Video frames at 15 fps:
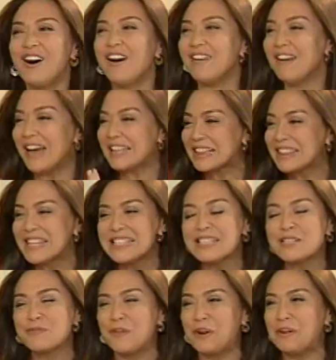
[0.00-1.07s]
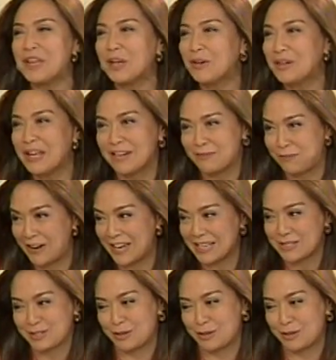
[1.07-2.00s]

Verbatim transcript: All right. This is very good advice.